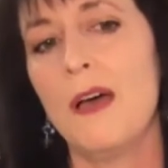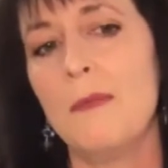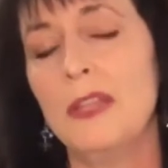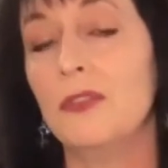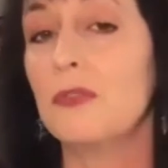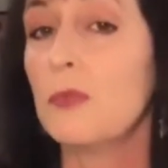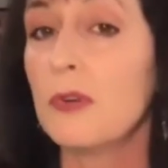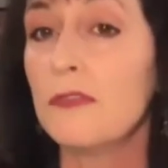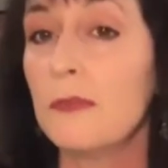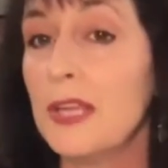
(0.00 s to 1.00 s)
and learn
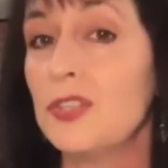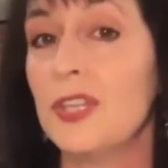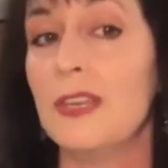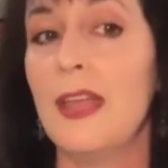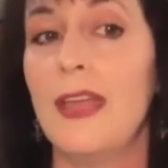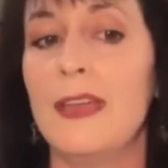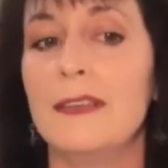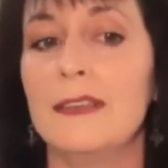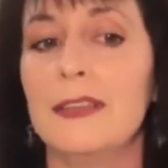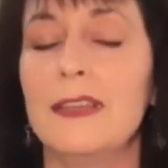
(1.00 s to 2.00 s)
more information
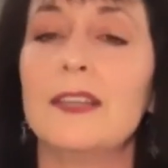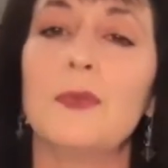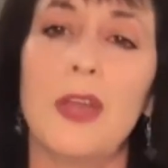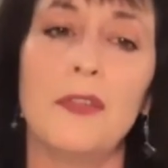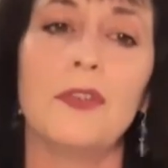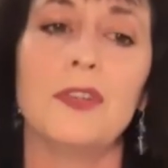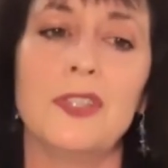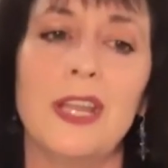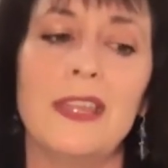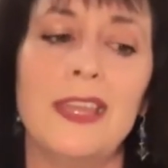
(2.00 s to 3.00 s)
and connect with
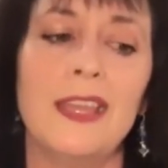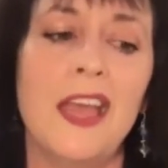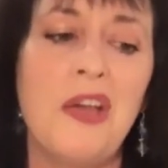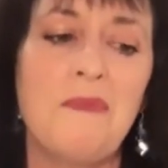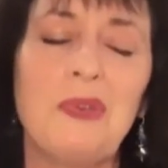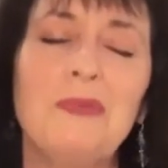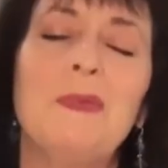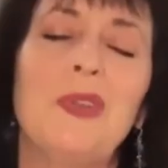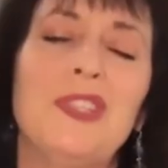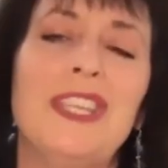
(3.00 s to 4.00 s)
others. And I think most
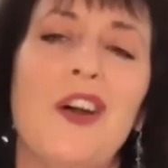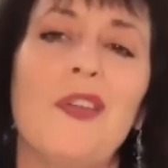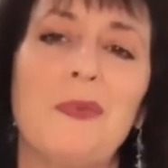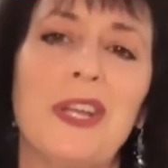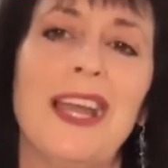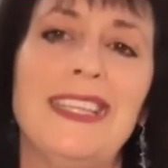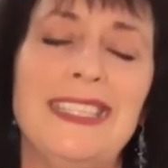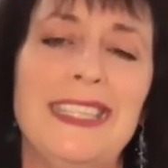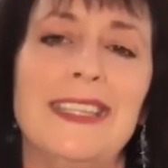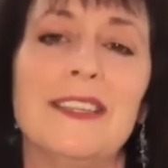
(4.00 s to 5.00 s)
people don't see all the work
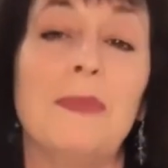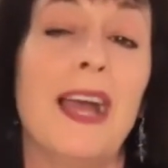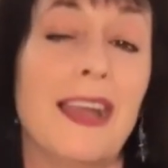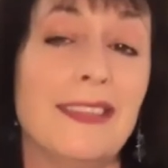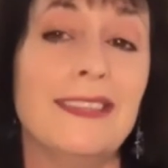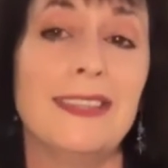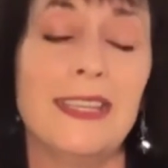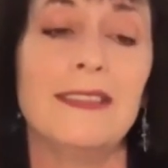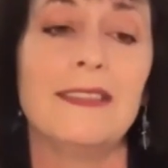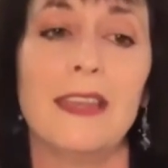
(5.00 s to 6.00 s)
IDC does behind the
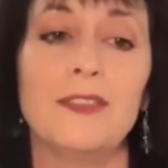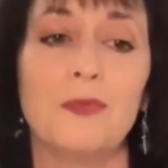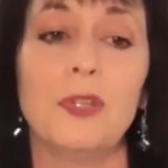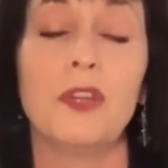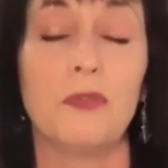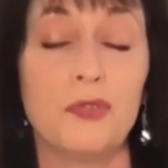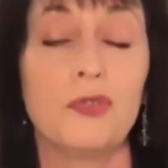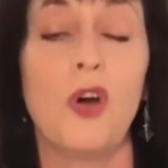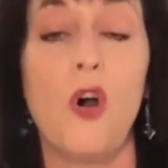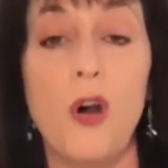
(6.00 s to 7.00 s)
scenes that is really
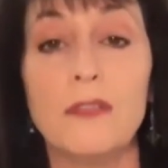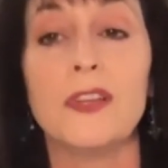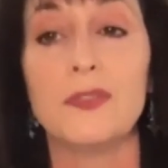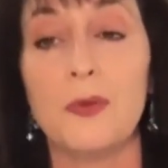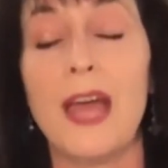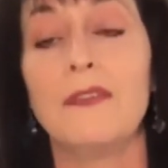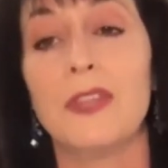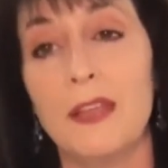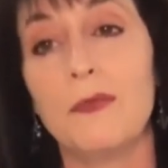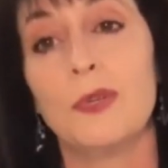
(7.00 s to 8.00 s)
crucial to all of us who
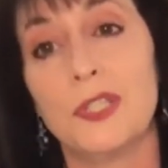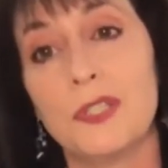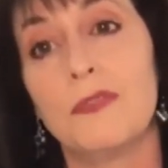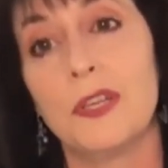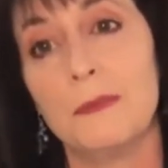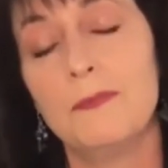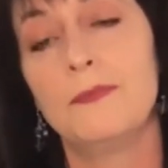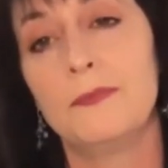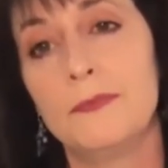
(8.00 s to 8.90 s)
advocate for religious freedom.